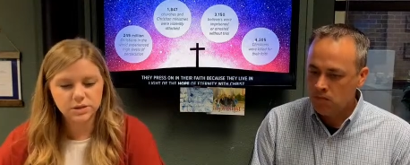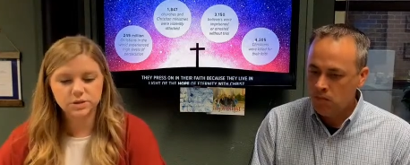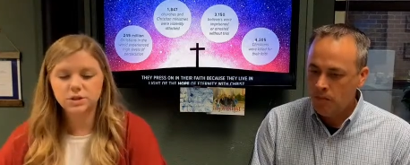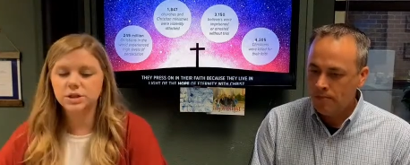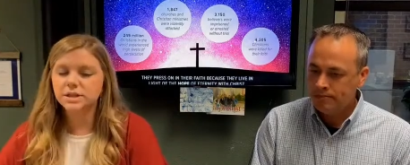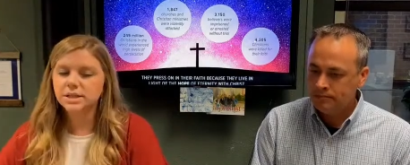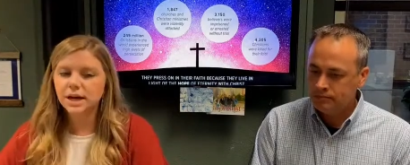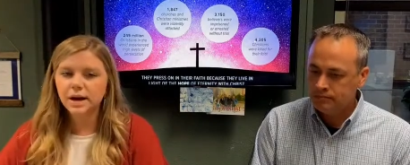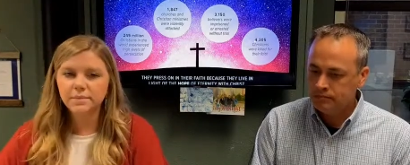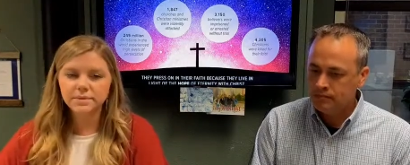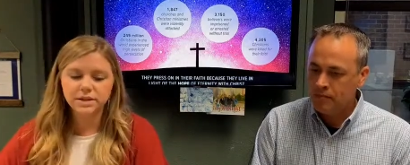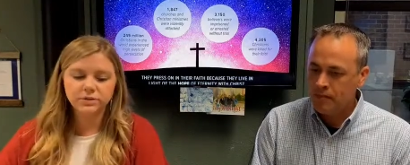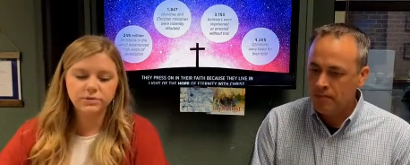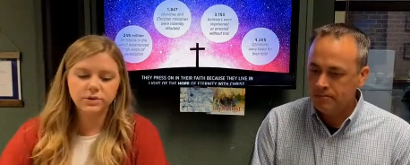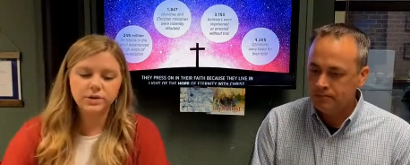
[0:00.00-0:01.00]
Speaker 1: So, just an
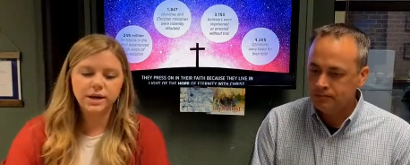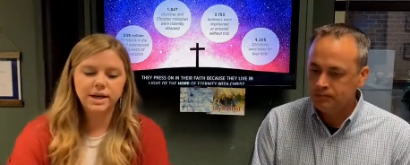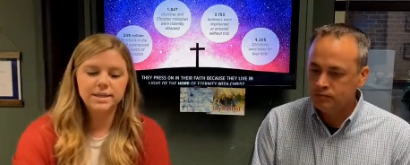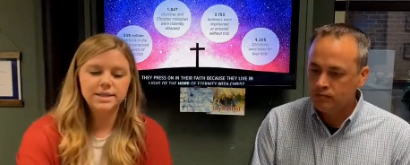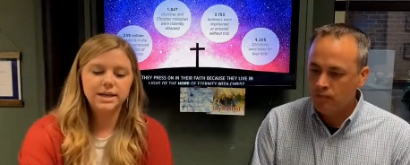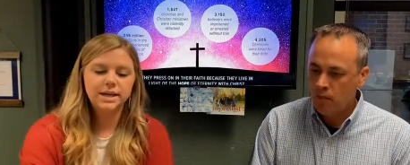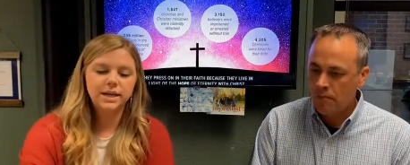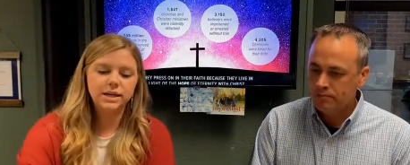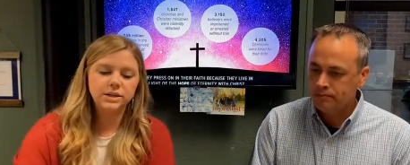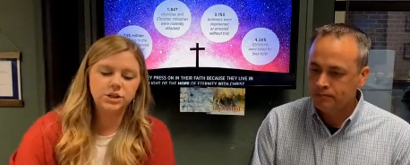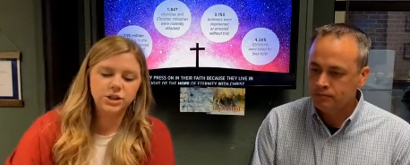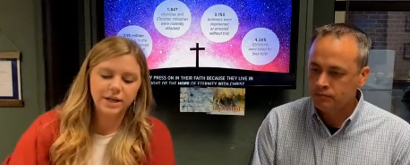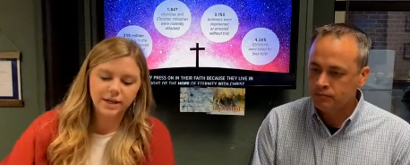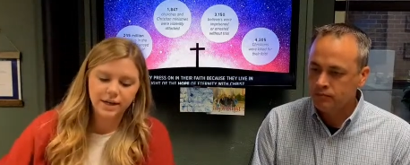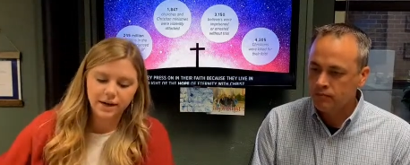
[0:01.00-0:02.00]
update for you guys again,
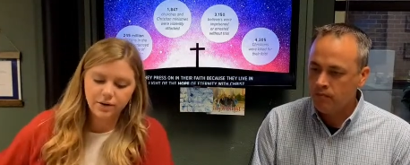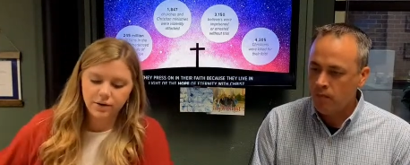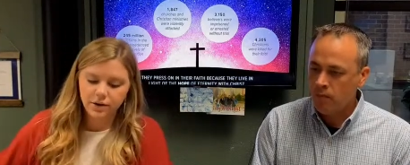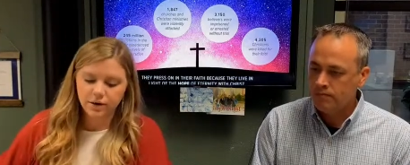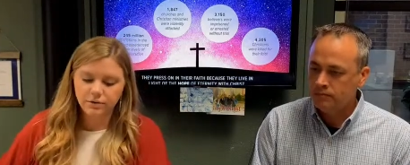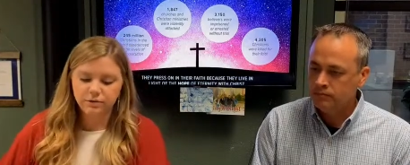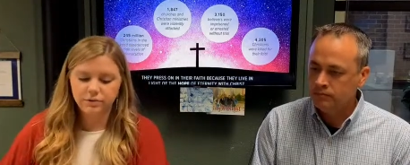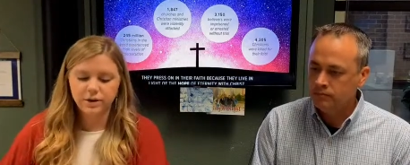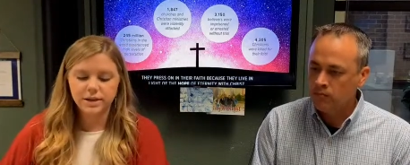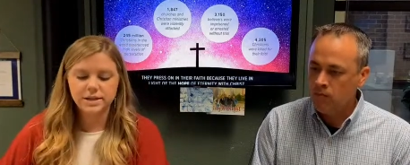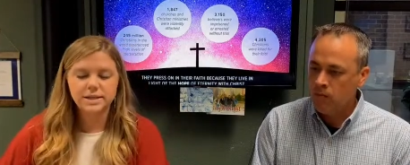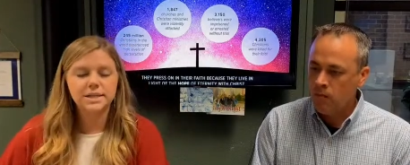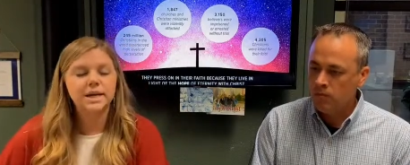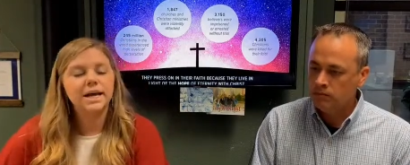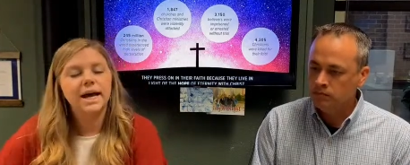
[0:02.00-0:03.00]
check out our
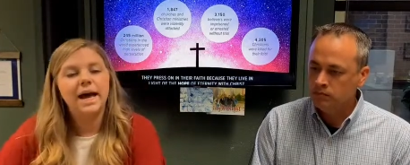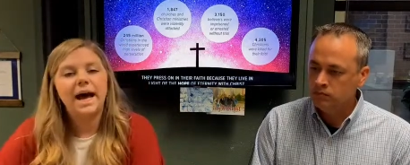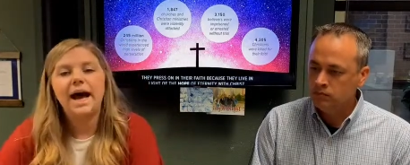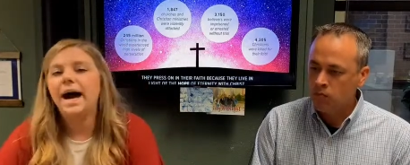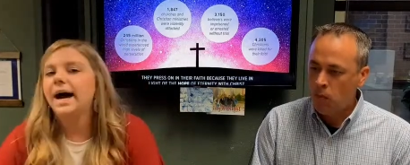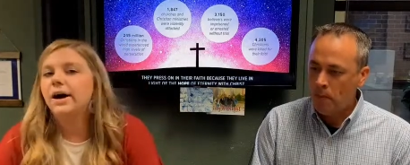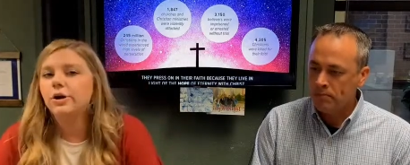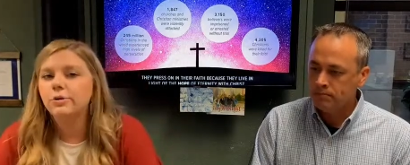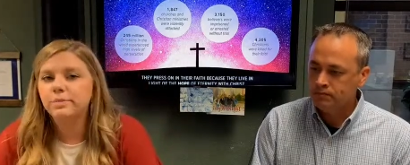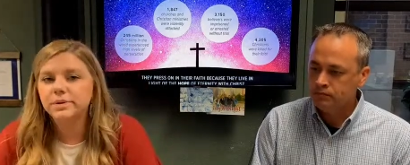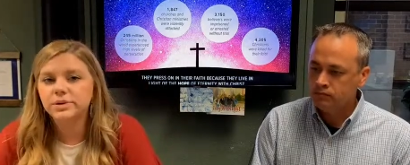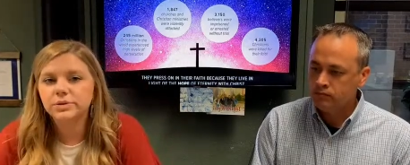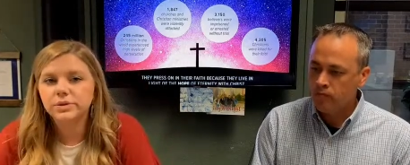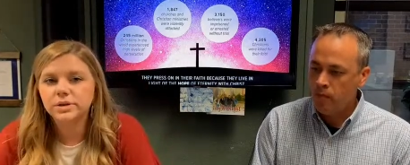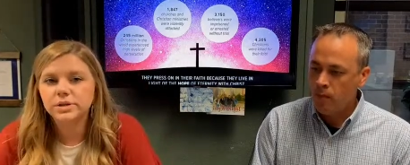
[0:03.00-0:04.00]
friends at
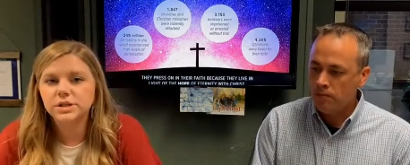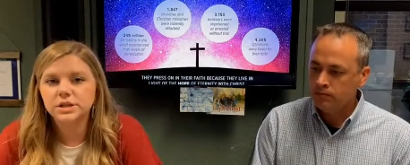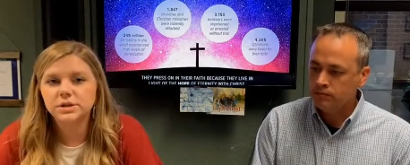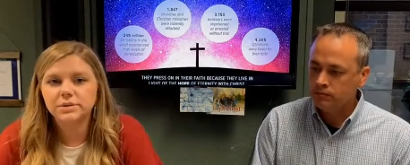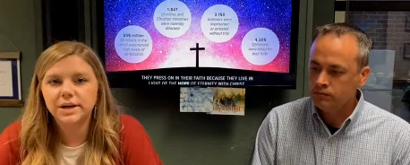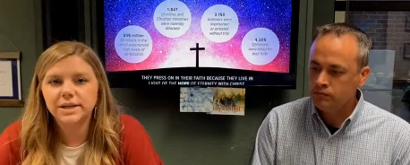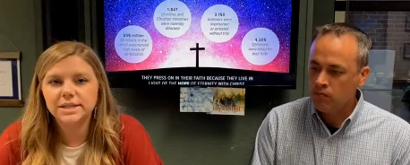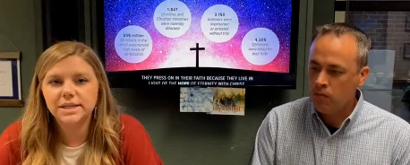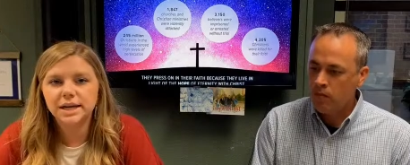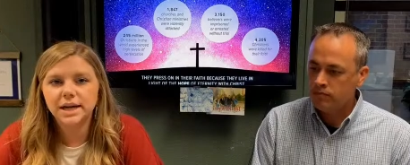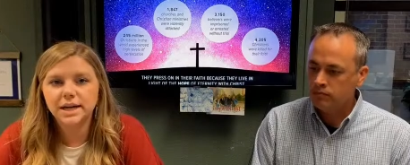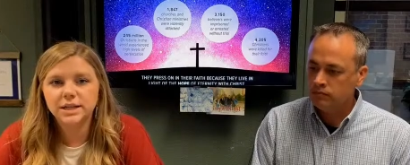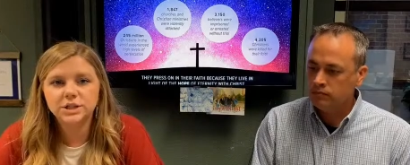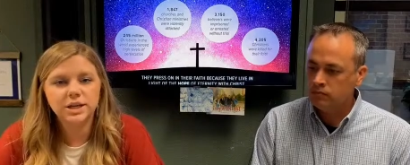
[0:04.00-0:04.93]
Open Doors USA.